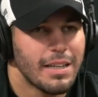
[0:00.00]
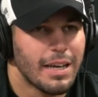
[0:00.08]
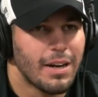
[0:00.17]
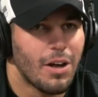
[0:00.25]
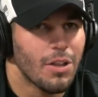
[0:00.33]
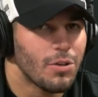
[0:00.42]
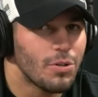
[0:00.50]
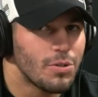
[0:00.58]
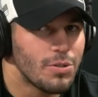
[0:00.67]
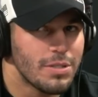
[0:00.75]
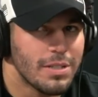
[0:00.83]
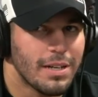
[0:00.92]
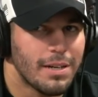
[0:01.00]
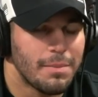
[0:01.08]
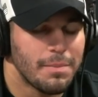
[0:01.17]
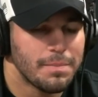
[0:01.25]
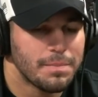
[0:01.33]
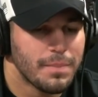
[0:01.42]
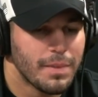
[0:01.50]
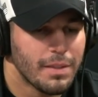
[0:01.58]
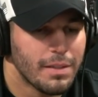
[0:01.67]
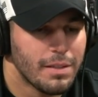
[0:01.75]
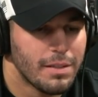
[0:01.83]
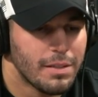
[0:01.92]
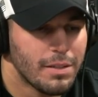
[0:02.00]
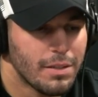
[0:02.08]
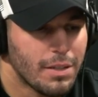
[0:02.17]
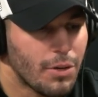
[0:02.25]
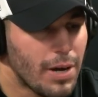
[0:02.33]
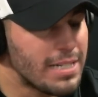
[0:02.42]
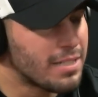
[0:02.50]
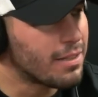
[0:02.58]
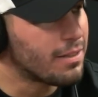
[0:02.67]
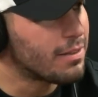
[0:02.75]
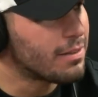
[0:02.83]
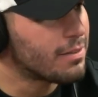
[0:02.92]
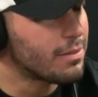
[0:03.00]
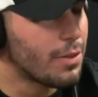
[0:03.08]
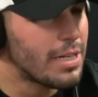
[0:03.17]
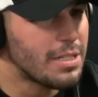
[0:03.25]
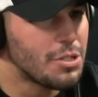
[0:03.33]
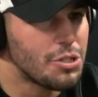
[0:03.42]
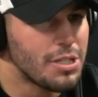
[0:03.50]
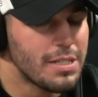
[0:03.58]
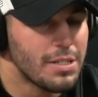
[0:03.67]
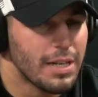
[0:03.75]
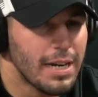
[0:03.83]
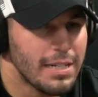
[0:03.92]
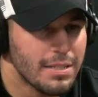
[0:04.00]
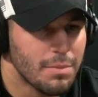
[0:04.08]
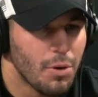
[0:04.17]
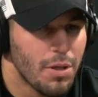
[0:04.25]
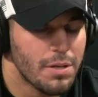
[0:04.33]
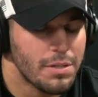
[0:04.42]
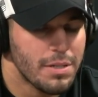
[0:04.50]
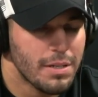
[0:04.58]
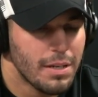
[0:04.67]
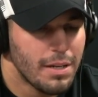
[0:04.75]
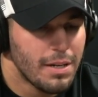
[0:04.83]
Like all those, the Gracie Jiu-Jitsu guys, the brothers.